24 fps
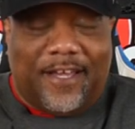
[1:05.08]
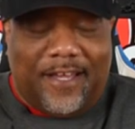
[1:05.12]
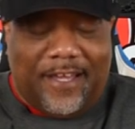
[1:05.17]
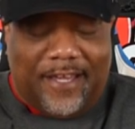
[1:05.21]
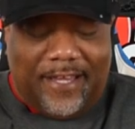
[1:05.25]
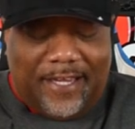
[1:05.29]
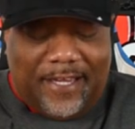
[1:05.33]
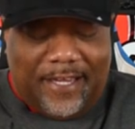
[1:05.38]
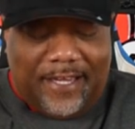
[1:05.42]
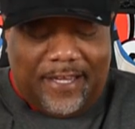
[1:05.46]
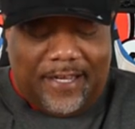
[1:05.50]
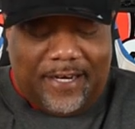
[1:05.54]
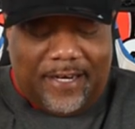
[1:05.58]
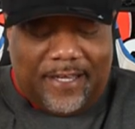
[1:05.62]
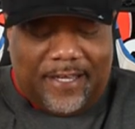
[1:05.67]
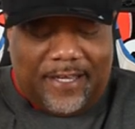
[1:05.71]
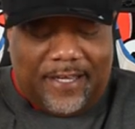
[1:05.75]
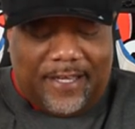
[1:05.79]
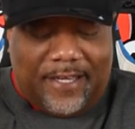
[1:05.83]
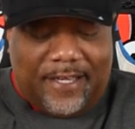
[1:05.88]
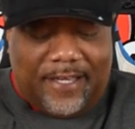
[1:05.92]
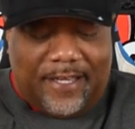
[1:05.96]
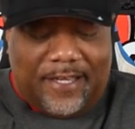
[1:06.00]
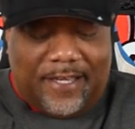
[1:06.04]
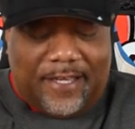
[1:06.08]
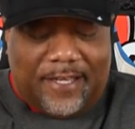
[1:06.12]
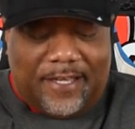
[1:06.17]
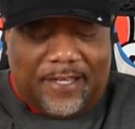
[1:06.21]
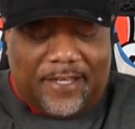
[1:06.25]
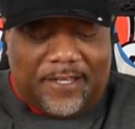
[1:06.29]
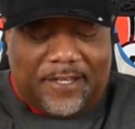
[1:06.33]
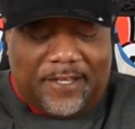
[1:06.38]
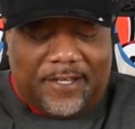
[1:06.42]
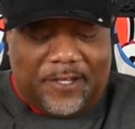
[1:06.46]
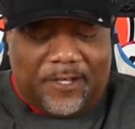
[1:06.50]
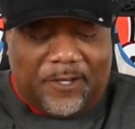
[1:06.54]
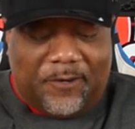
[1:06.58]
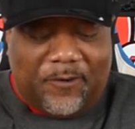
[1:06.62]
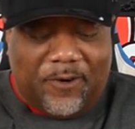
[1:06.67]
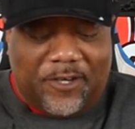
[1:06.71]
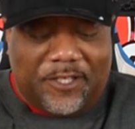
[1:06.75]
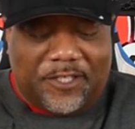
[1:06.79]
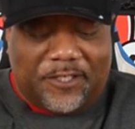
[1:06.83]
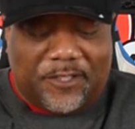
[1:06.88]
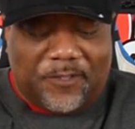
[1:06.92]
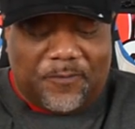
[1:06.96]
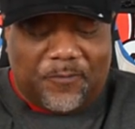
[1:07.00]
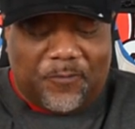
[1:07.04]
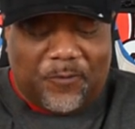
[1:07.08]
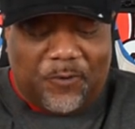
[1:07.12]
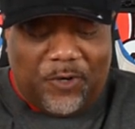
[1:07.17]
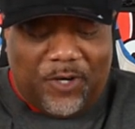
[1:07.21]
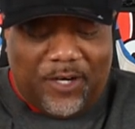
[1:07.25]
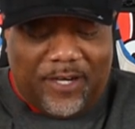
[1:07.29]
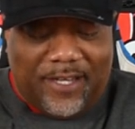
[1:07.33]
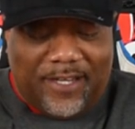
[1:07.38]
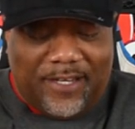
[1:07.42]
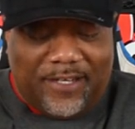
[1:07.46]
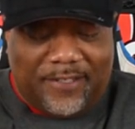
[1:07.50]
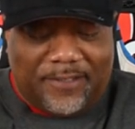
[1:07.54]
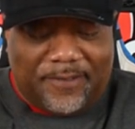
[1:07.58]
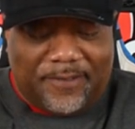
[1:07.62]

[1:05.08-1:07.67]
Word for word: I get uh, question one.